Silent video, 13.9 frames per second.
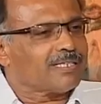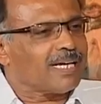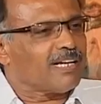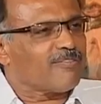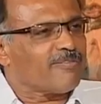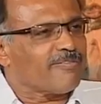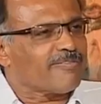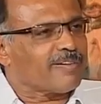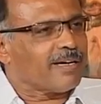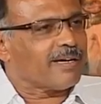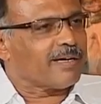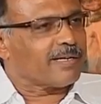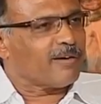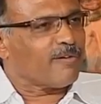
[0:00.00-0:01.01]
these kind
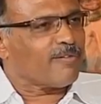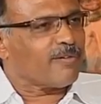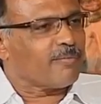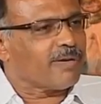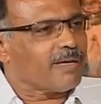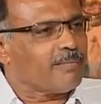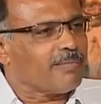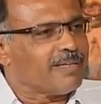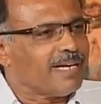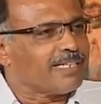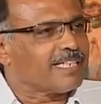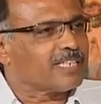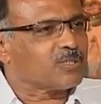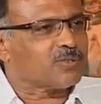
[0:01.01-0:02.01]
of
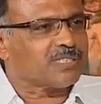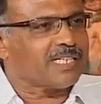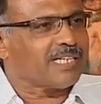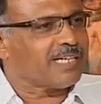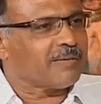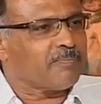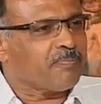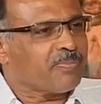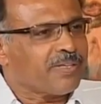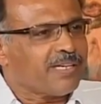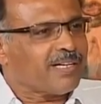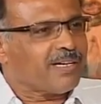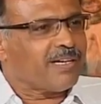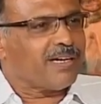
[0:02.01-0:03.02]
letters to say
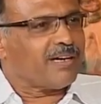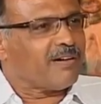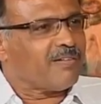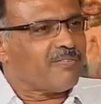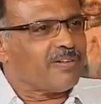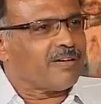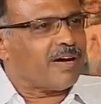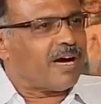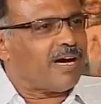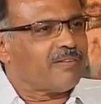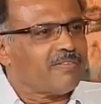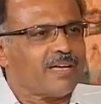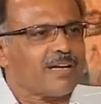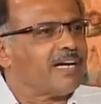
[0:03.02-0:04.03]
we
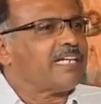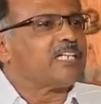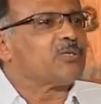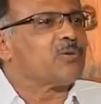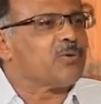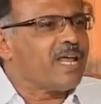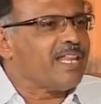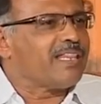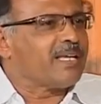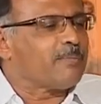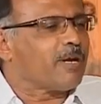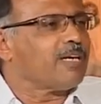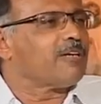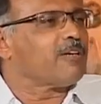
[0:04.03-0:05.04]
are ready to do
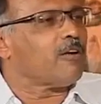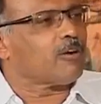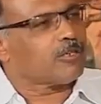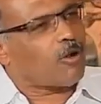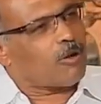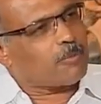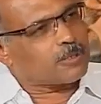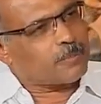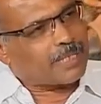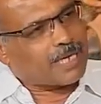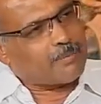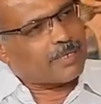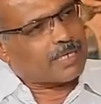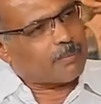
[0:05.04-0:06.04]
anything, because it almost
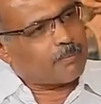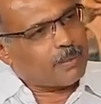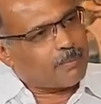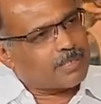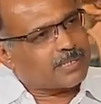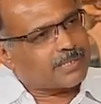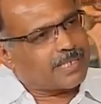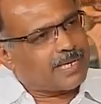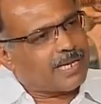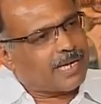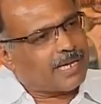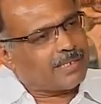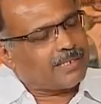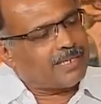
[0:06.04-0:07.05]
became like a people's
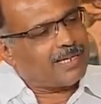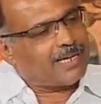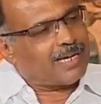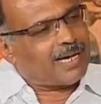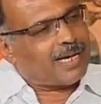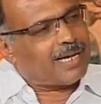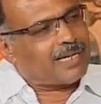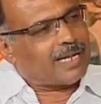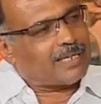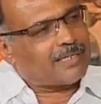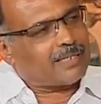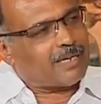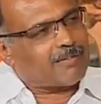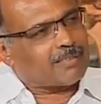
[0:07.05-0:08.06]
airline, and I
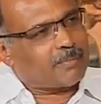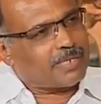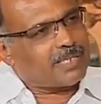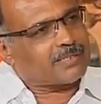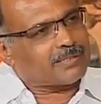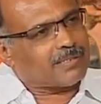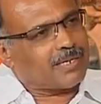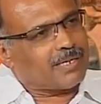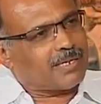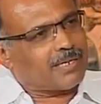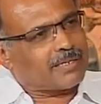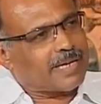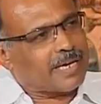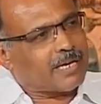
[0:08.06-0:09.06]
think that was the biggest
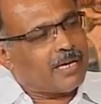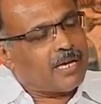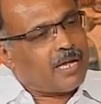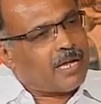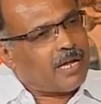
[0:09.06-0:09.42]
kick.